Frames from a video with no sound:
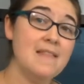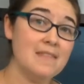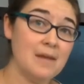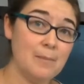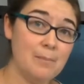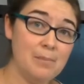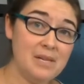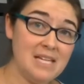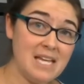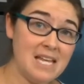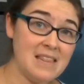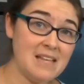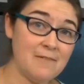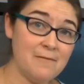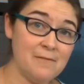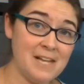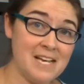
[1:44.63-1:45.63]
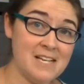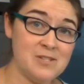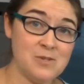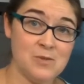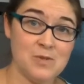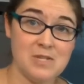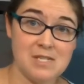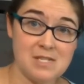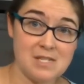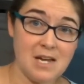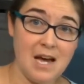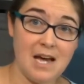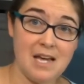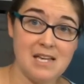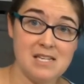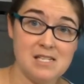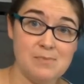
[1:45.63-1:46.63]
The plane that flies through the
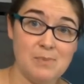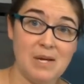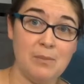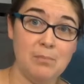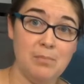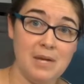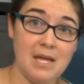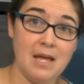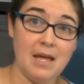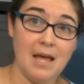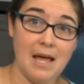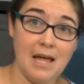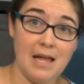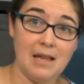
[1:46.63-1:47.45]
sky is spelled P-L-A-N-E,